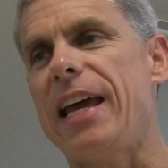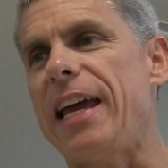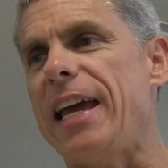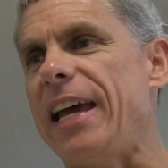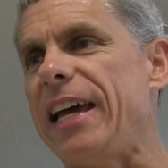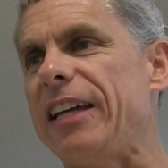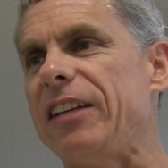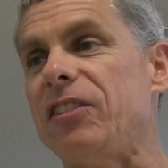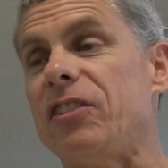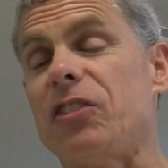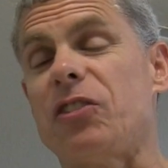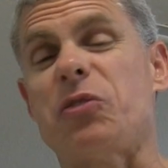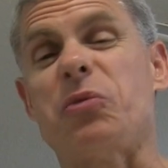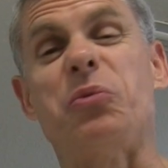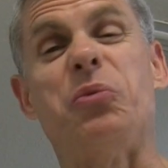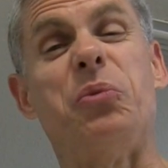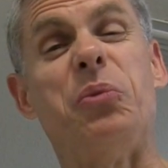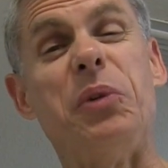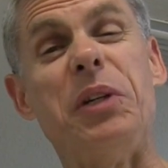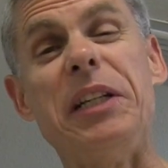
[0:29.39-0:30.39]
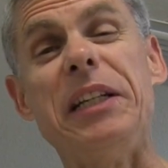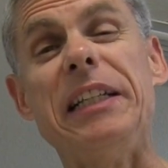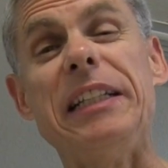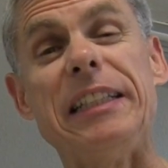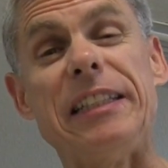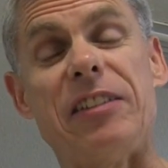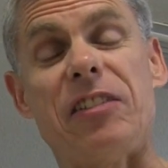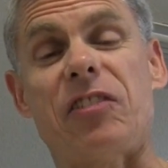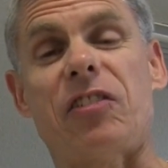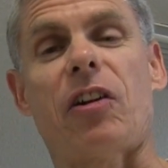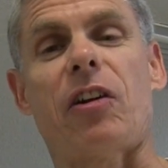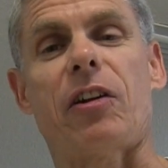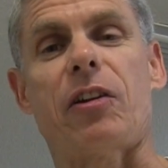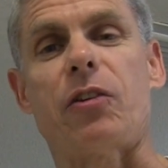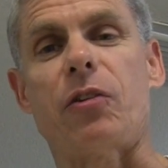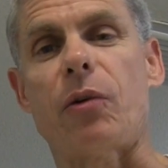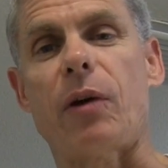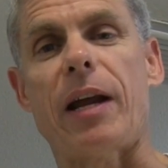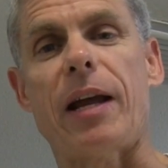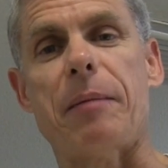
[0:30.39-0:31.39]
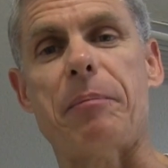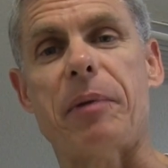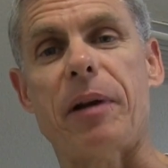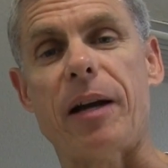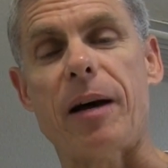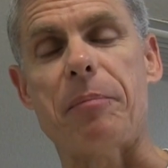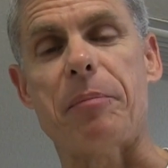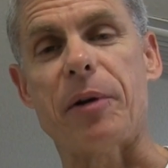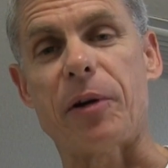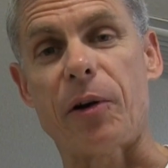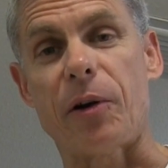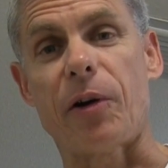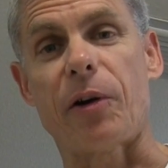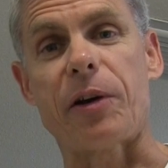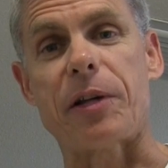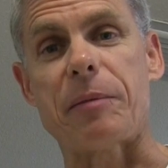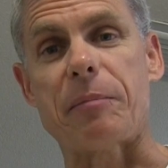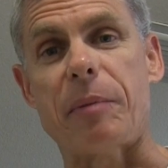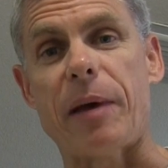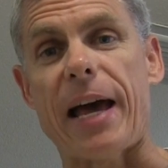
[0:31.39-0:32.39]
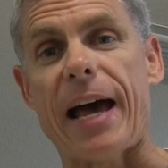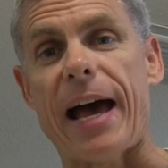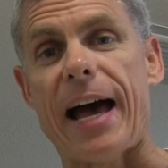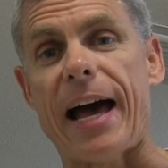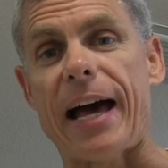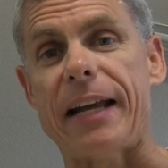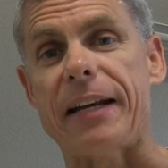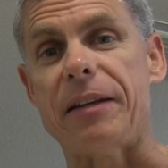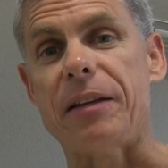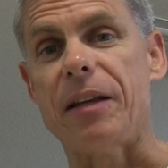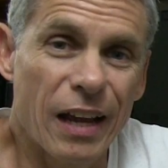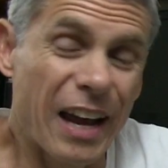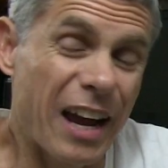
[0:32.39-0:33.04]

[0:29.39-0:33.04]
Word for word: and just really started cramping up and hurting bad.